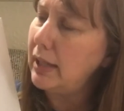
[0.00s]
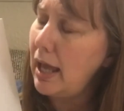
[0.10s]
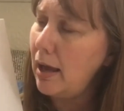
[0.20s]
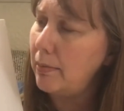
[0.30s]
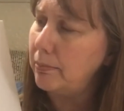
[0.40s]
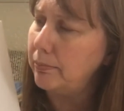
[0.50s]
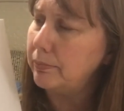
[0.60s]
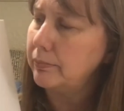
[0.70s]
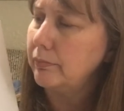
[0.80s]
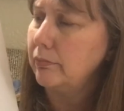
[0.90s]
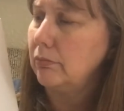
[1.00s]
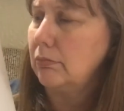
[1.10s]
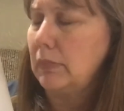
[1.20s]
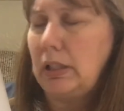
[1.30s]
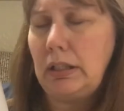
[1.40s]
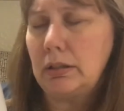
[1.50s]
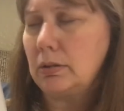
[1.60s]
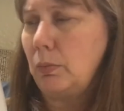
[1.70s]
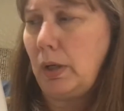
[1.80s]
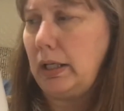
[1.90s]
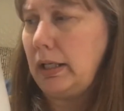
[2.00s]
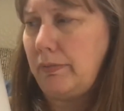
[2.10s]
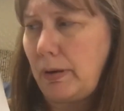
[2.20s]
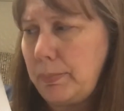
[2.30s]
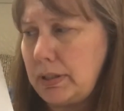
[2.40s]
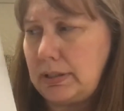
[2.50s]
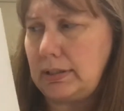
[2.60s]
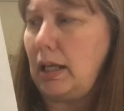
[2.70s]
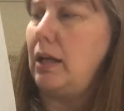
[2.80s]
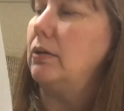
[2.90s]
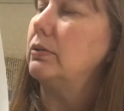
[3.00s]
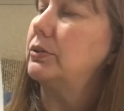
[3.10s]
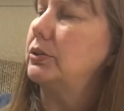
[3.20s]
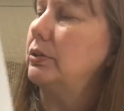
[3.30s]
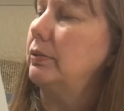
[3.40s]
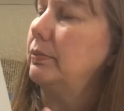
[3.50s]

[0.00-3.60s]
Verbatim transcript: them? He doesn't want to give up his scales.